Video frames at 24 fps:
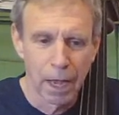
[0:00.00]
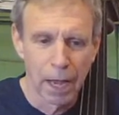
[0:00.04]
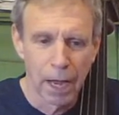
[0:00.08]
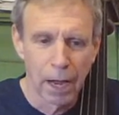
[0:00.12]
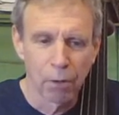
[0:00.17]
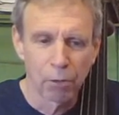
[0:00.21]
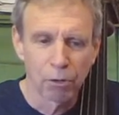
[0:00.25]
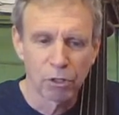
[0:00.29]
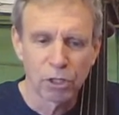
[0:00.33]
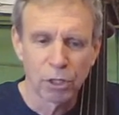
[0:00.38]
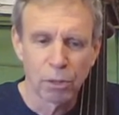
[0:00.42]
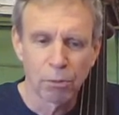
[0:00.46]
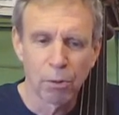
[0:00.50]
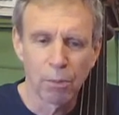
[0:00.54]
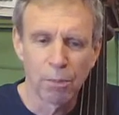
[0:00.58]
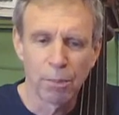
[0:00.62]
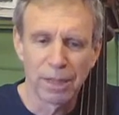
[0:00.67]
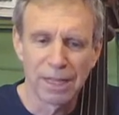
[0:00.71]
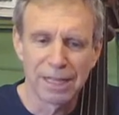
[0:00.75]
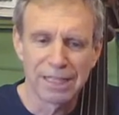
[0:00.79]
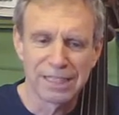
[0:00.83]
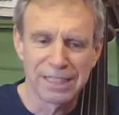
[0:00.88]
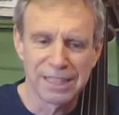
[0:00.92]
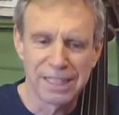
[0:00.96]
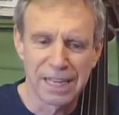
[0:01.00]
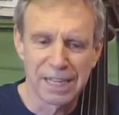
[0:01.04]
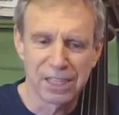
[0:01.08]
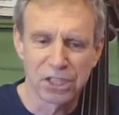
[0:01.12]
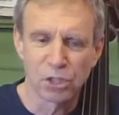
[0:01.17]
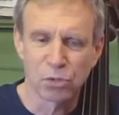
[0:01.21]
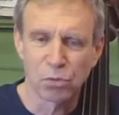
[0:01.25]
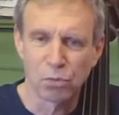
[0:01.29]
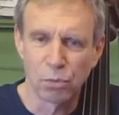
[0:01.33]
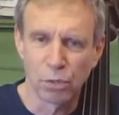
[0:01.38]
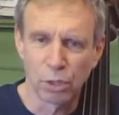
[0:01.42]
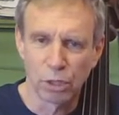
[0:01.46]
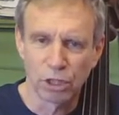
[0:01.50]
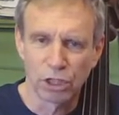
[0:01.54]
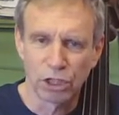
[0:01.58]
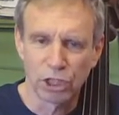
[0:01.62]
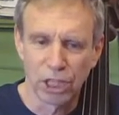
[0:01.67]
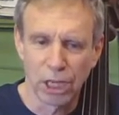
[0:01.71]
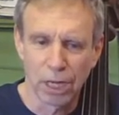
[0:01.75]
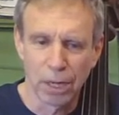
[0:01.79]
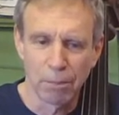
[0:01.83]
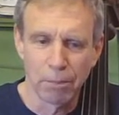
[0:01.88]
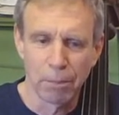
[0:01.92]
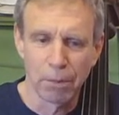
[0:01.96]
Our Double Bass Yes
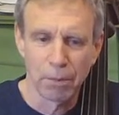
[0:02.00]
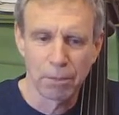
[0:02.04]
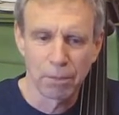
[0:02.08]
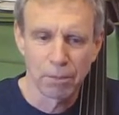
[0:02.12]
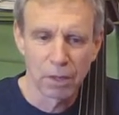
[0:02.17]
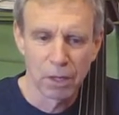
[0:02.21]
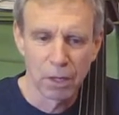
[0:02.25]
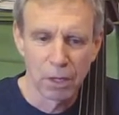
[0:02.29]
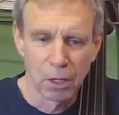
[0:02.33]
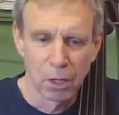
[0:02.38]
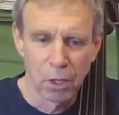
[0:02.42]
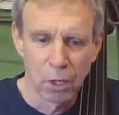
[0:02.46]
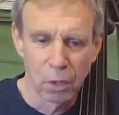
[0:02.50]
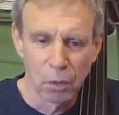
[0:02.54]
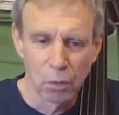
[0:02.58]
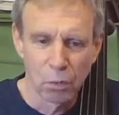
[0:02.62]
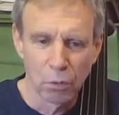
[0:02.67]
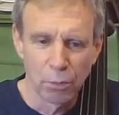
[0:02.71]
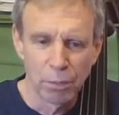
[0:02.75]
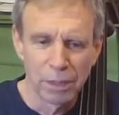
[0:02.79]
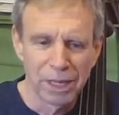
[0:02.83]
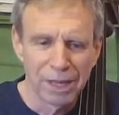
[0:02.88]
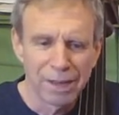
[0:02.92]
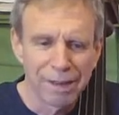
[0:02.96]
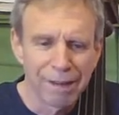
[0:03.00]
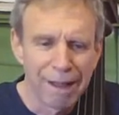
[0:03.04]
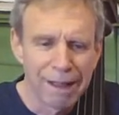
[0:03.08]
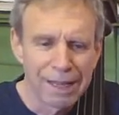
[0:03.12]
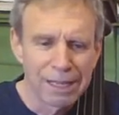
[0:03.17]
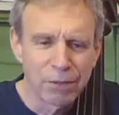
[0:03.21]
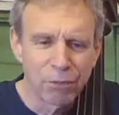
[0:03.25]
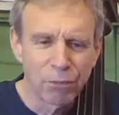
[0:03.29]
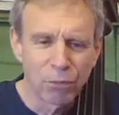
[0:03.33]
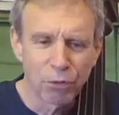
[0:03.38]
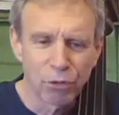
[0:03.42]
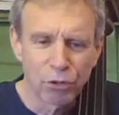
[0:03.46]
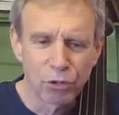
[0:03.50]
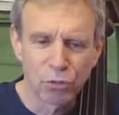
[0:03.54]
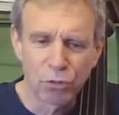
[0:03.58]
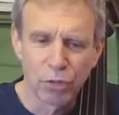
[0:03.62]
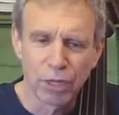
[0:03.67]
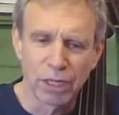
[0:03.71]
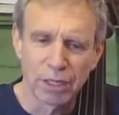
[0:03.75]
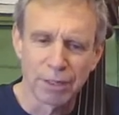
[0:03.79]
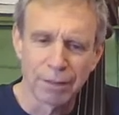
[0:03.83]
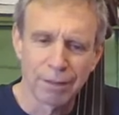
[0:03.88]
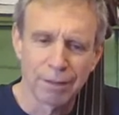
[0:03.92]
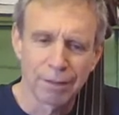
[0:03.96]
workshop will be a kind of
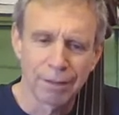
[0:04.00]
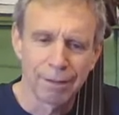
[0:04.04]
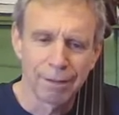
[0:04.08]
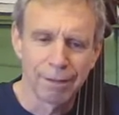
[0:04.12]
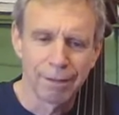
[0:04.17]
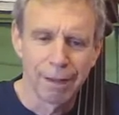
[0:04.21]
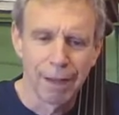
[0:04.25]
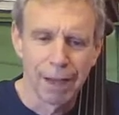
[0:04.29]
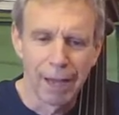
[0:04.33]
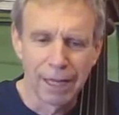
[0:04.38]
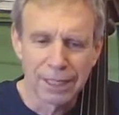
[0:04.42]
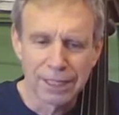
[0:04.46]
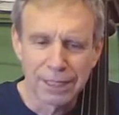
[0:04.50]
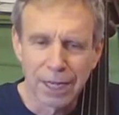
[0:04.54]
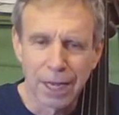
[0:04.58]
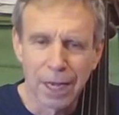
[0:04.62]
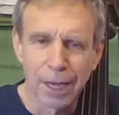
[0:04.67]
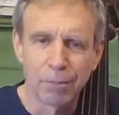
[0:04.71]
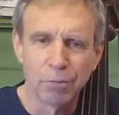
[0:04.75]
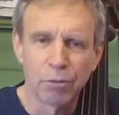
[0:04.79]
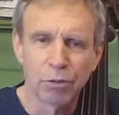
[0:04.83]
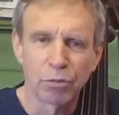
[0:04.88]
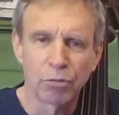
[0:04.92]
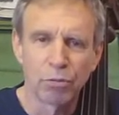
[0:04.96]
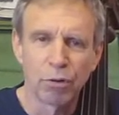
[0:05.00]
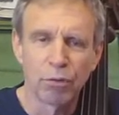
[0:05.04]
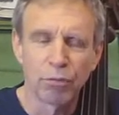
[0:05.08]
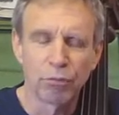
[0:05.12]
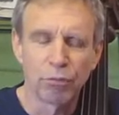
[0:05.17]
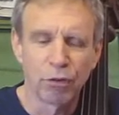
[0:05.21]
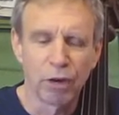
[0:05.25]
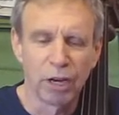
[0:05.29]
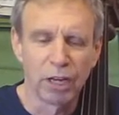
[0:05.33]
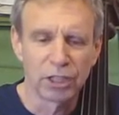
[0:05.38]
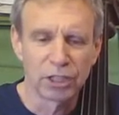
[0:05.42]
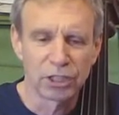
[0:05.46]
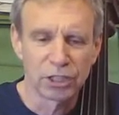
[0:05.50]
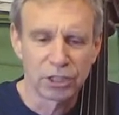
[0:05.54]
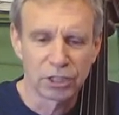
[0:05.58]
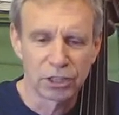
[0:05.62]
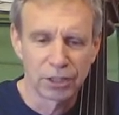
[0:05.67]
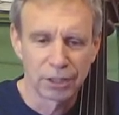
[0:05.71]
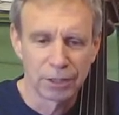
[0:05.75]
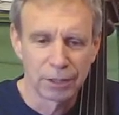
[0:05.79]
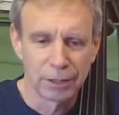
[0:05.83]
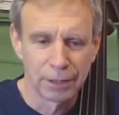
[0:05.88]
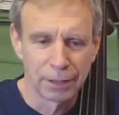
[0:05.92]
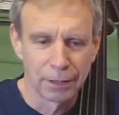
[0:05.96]
retreat, a time to refresh,
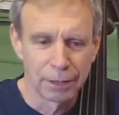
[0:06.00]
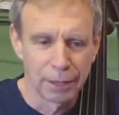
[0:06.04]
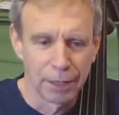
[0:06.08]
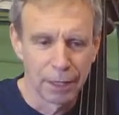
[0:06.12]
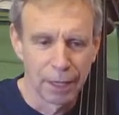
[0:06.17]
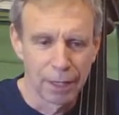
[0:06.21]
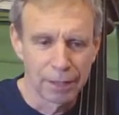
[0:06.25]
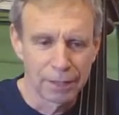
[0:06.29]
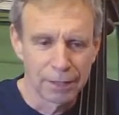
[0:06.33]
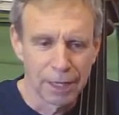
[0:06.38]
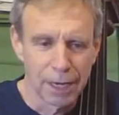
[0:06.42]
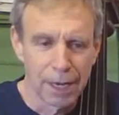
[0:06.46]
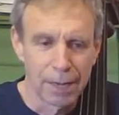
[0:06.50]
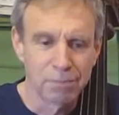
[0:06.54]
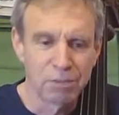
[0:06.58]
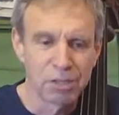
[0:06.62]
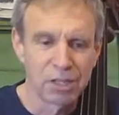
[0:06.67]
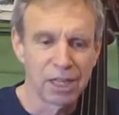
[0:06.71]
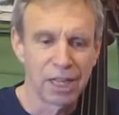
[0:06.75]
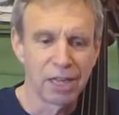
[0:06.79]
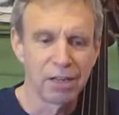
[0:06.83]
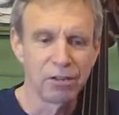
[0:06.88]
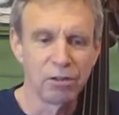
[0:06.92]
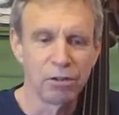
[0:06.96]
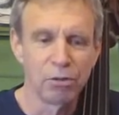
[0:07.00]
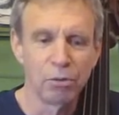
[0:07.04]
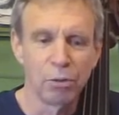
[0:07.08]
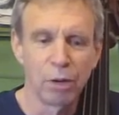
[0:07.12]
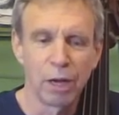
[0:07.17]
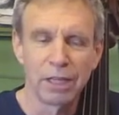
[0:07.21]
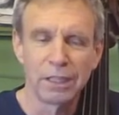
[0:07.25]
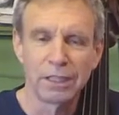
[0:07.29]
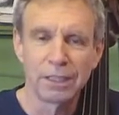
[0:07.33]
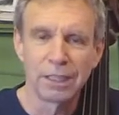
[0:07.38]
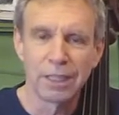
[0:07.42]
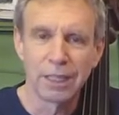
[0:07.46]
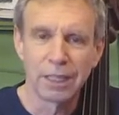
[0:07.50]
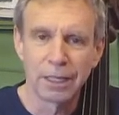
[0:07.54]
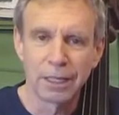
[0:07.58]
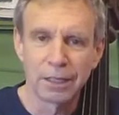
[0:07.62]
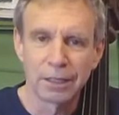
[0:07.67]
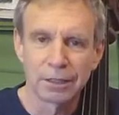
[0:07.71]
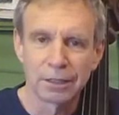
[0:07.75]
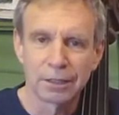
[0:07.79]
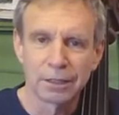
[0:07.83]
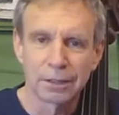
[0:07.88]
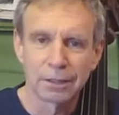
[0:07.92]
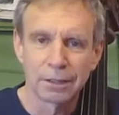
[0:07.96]
a time to get new
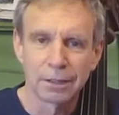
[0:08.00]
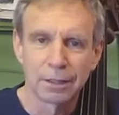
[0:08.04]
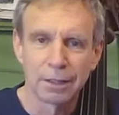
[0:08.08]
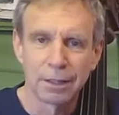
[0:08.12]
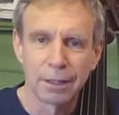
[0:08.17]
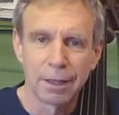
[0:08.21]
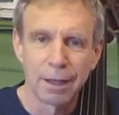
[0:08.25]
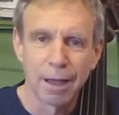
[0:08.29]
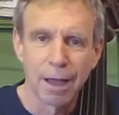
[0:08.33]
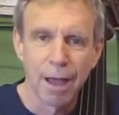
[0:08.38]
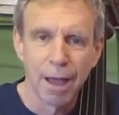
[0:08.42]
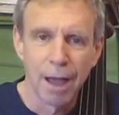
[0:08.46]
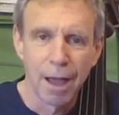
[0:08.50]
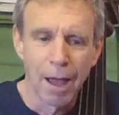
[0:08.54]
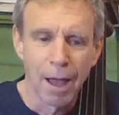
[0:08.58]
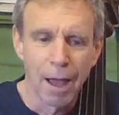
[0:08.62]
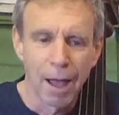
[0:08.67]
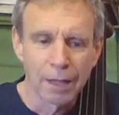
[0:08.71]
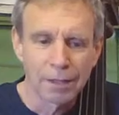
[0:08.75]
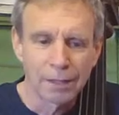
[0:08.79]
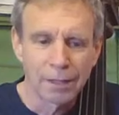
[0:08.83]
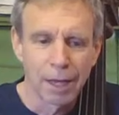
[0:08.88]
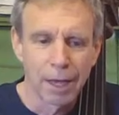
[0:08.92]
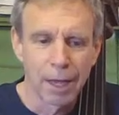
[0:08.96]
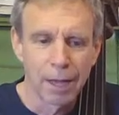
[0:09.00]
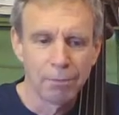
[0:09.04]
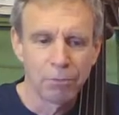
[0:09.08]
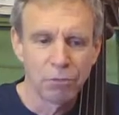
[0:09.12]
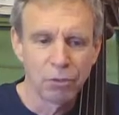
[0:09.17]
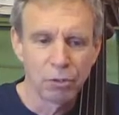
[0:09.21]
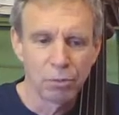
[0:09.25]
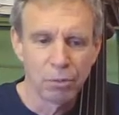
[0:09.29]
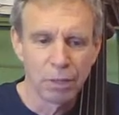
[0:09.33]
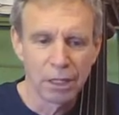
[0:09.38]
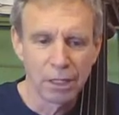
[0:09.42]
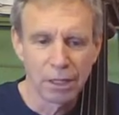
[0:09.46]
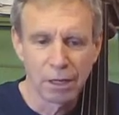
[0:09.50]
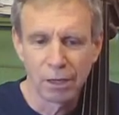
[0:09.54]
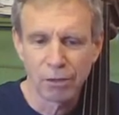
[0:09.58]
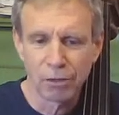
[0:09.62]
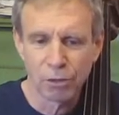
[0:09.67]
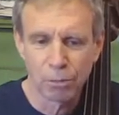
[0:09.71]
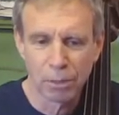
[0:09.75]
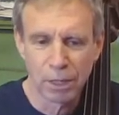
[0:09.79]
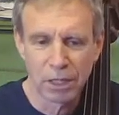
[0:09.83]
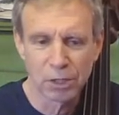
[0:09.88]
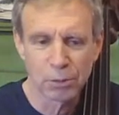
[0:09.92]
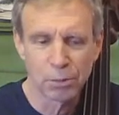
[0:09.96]
ideas, a time to meet
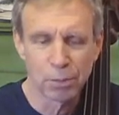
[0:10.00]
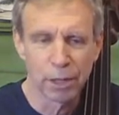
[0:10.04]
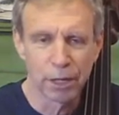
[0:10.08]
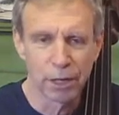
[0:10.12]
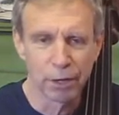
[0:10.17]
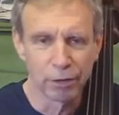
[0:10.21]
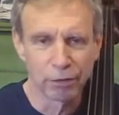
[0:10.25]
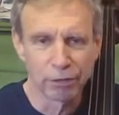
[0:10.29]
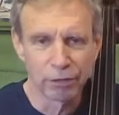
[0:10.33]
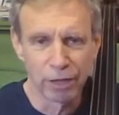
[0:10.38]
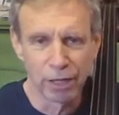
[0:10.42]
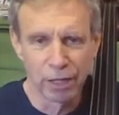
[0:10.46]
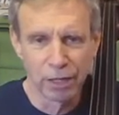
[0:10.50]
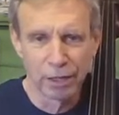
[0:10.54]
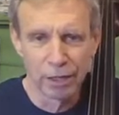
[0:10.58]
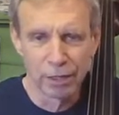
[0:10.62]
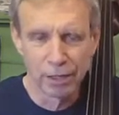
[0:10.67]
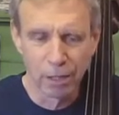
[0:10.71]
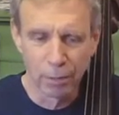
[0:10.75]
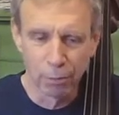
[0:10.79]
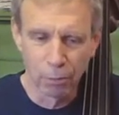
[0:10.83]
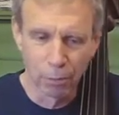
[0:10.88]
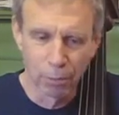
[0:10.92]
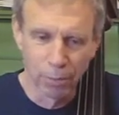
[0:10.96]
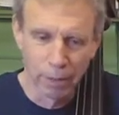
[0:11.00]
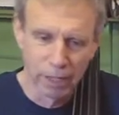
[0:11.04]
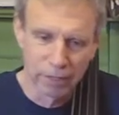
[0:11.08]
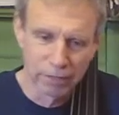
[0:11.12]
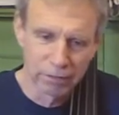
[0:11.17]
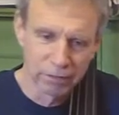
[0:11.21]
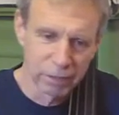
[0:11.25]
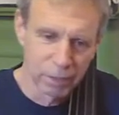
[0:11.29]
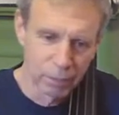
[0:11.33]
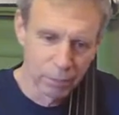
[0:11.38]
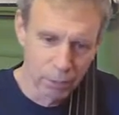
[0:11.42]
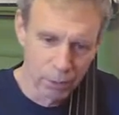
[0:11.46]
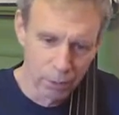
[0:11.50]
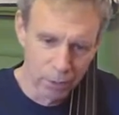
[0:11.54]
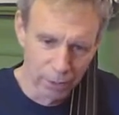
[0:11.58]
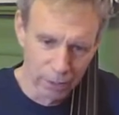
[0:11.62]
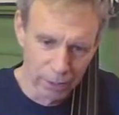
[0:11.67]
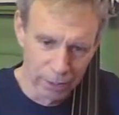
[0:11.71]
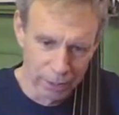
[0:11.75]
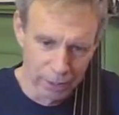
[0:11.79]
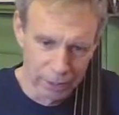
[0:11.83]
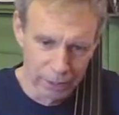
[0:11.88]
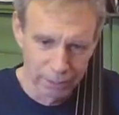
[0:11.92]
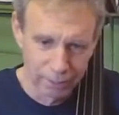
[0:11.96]
other bass players in the double bass
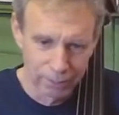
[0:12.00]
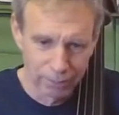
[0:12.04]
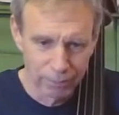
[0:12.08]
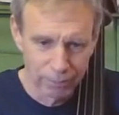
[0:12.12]
community